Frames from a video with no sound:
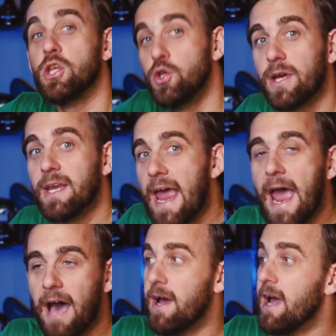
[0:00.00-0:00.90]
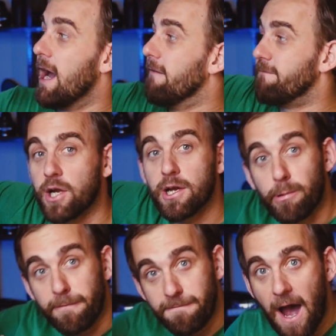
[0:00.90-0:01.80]
you can have a very
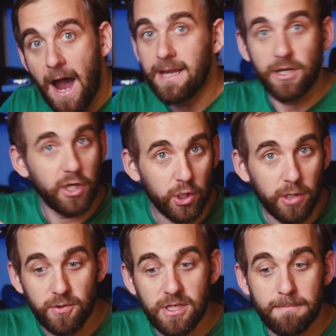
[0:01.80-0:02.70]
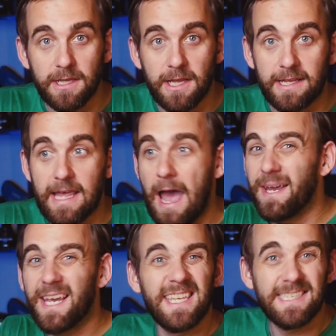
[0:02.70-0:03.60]
refined curve or something like that
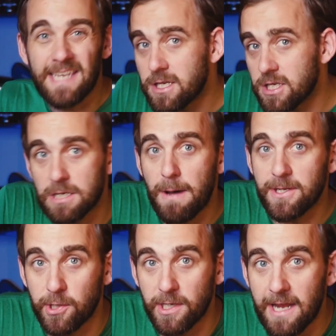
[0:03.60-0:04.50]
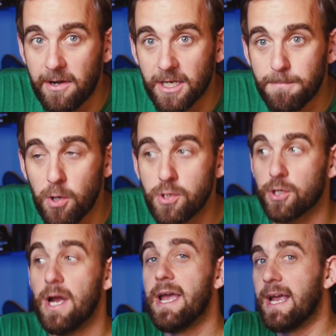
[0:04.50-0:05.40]
because it's not just about turning down
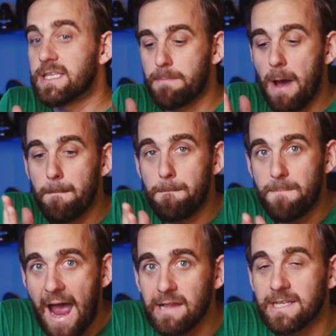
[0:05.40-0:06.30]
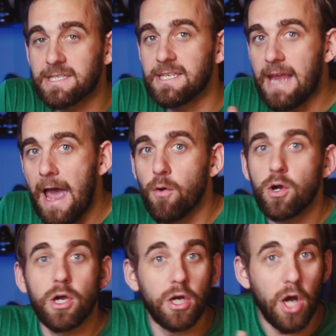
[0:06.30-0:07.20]
exposure. It's about balancing
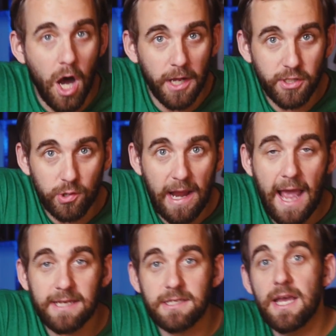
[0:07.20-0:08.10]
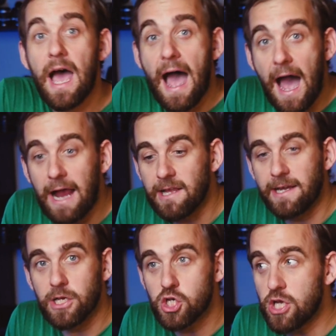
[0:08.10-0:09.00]
out contrast
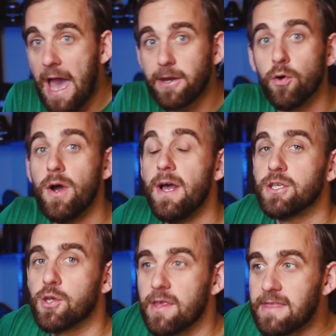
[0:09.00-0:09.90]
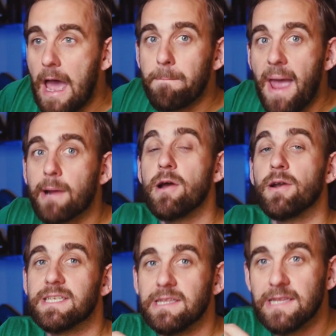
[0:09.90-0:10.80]
highlight and shadow so that that
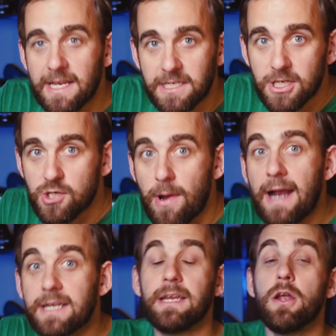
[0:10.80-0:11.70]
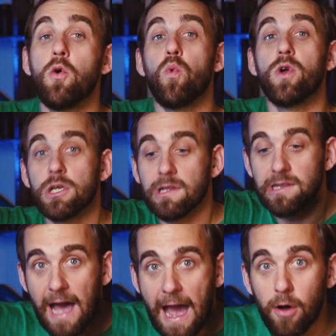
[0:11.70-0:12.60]
background is less distracting, which
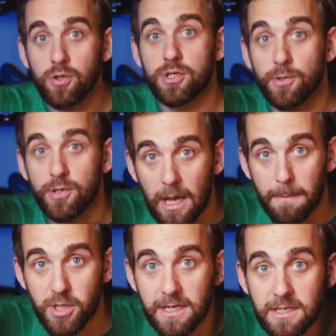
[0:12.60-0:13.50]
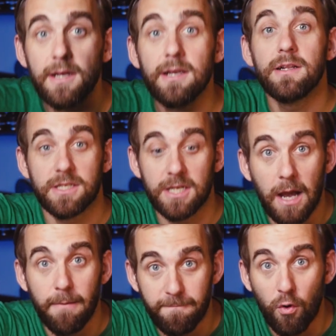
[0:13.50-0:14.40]
allows your subject to
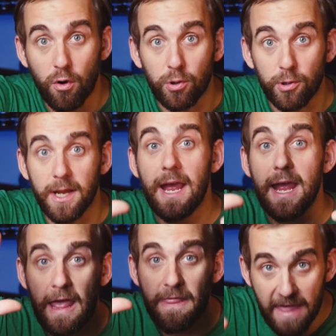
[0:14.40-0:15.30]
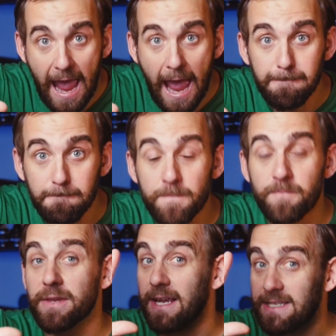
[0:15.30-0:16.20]
come forward. And that
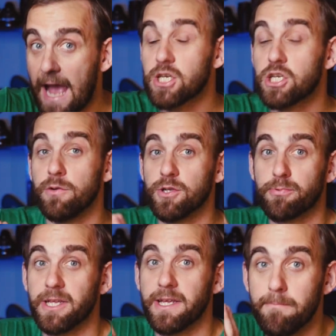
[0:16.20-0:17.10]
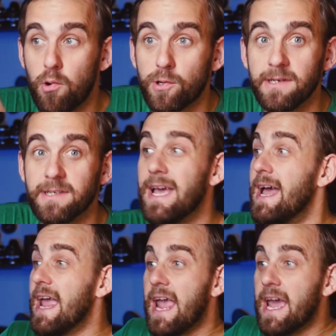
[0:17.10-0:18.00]
is actually what's really important.
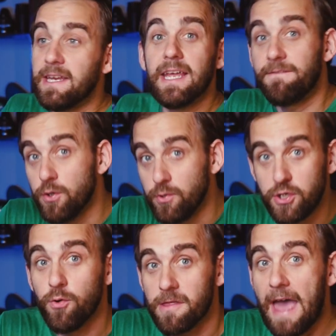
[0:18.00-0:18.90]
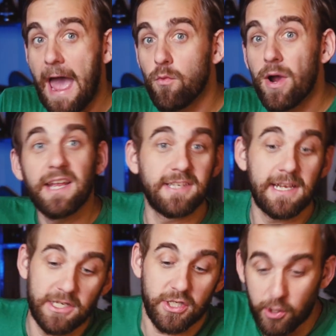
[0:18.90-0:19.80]
And if you do it that way,
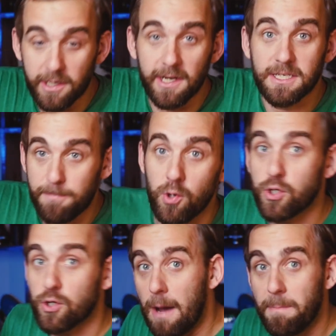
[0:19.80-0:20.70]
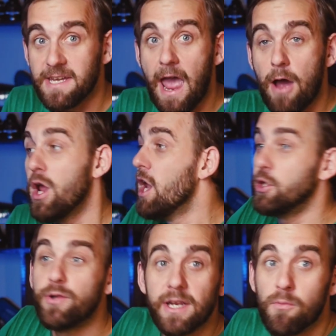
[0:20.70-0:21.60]
instead of just turning exposure up and down,
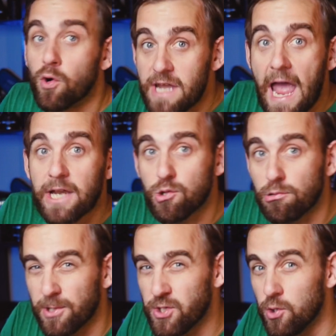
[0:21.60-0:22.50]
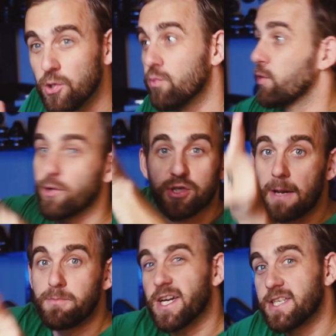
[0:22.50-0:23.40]
you get a more natural result where your
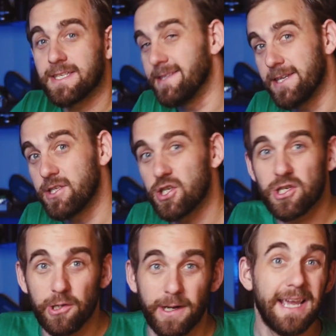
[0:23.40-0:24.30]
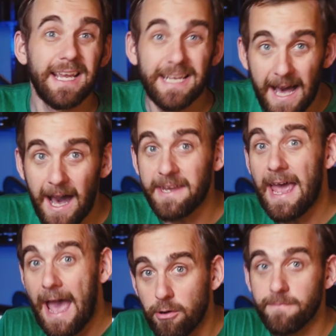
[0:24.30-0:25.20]
subject doesn't just look cut
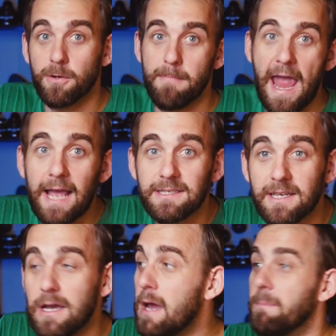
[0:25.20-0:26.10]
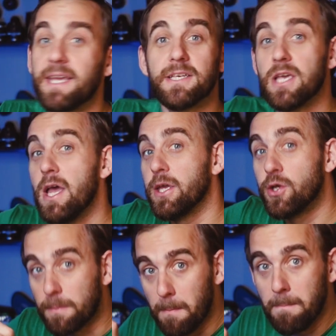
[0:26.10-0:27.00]
out of your mask because
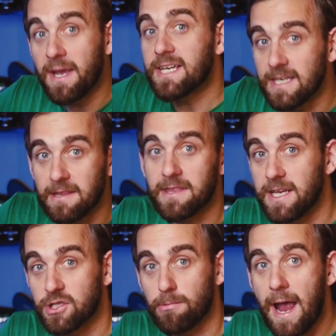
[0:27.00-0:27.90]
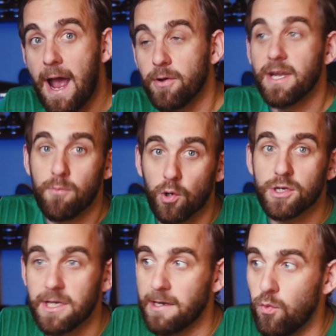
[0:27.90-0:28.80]
you're mixing things around in a more
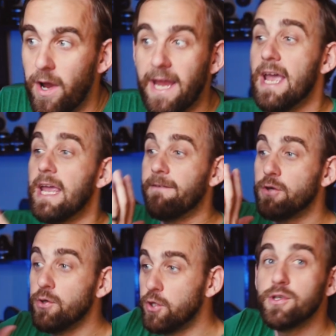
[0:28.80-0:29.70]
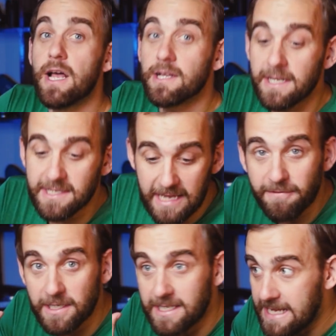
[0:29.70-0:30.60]
subtle way. If you use Elegance,
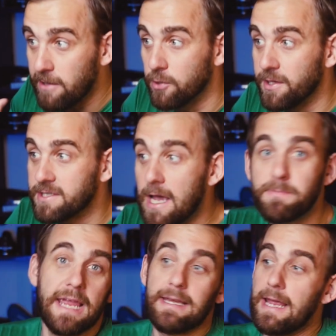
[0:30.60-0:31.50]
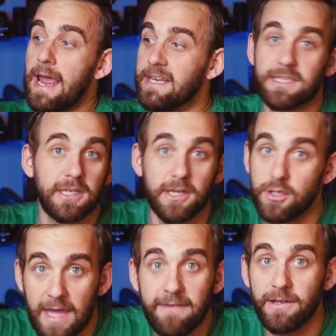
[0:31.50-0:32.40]
definitely download this update and it's going to
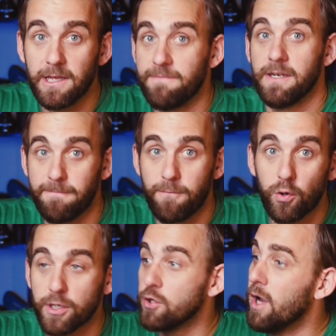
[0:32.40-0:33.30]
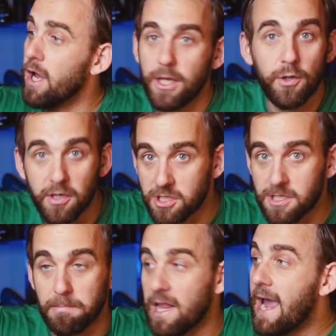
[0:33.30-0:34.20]
do the heavy lifting for you. You can just
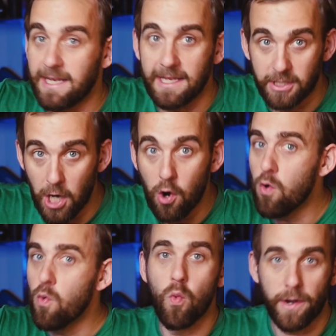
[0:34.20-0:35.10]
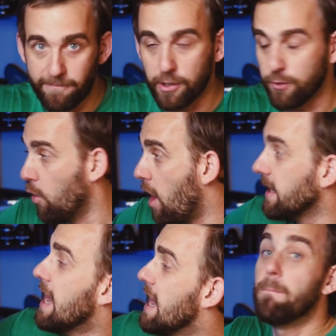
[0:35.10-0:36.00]
apply it and go whenever you
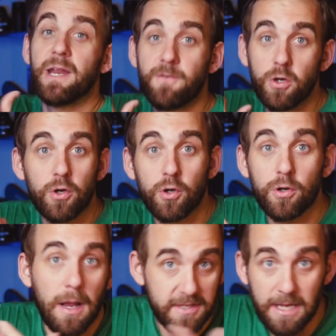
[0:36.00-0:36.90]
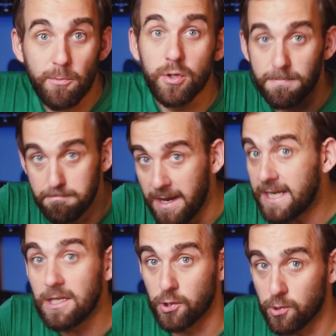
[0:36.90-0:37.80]
want. But if you're someone who's
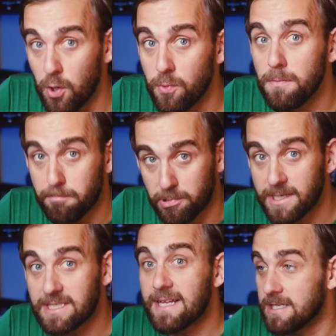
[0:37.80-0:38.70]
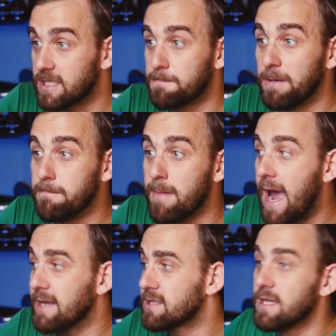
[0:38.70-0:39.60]
making your own presets and speed
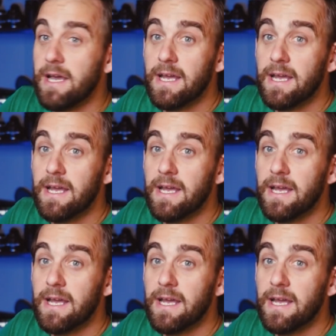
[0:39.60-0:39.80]
masks,